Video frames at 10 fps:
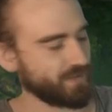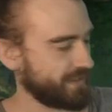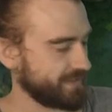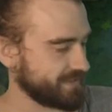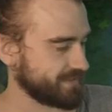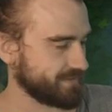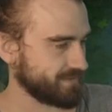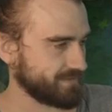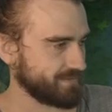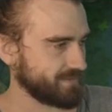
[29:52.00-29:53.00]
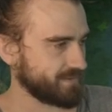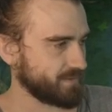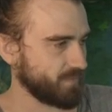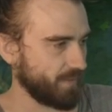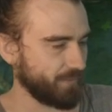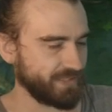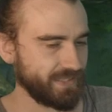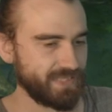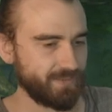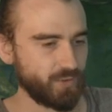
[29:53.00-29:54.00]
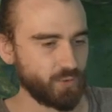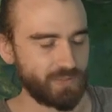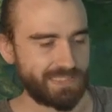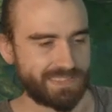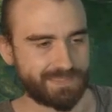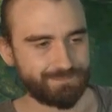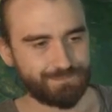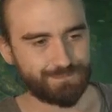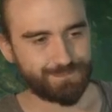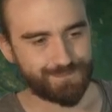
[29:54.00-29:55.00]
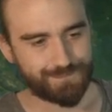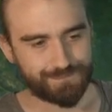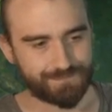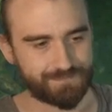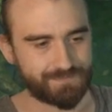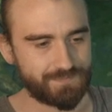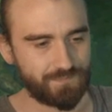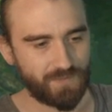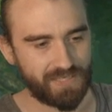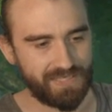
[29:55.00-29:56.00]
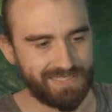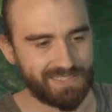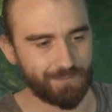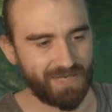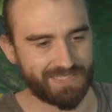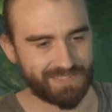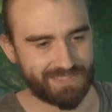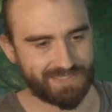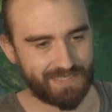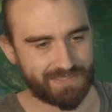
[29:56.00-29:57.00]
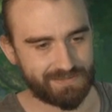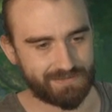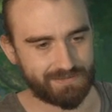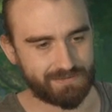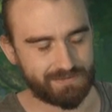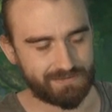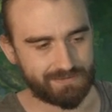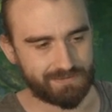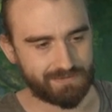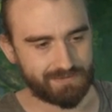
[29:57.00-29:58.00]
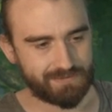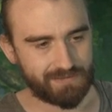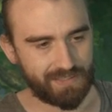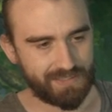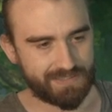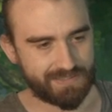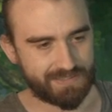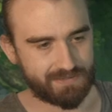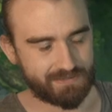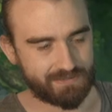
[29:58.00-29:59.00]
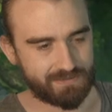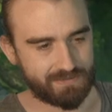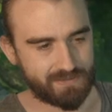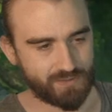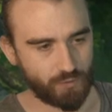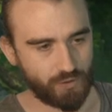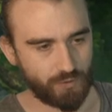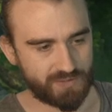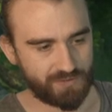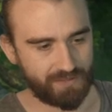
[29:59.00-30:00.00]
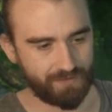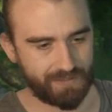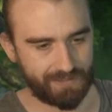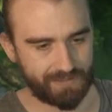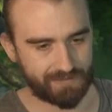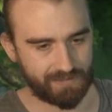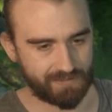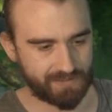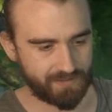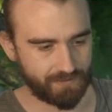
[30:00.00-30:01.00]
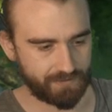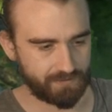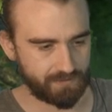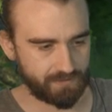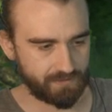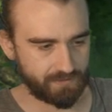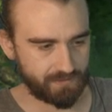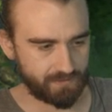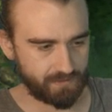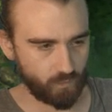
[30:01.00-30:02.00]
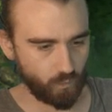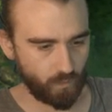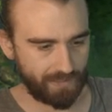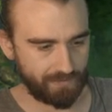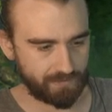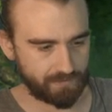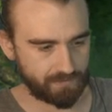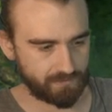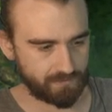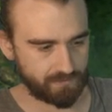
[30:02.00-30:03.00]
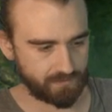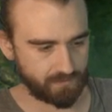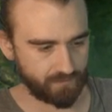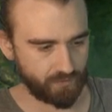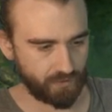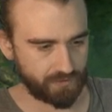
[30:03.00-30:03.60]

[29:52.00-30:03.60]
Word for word: not that easy. Remembering them rules. Incubation in the station. Nice. Or goes to that think land and does nothing. Well, gonna